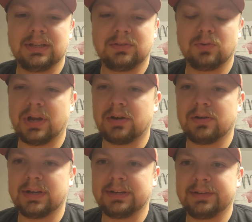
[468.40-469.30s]

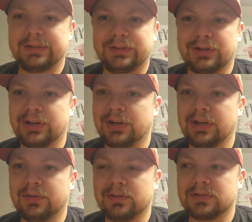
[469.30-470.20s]
Gregory, and you're going to
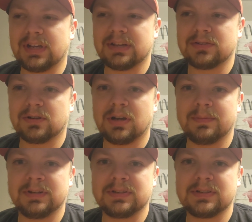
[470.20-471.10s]
know those guys are
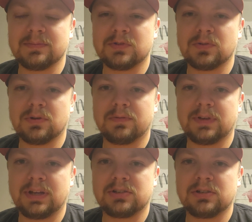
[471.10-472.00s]
coming in some sort of
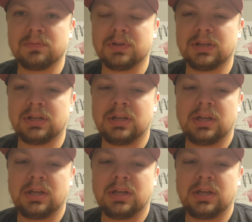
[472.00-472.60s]
fashion, but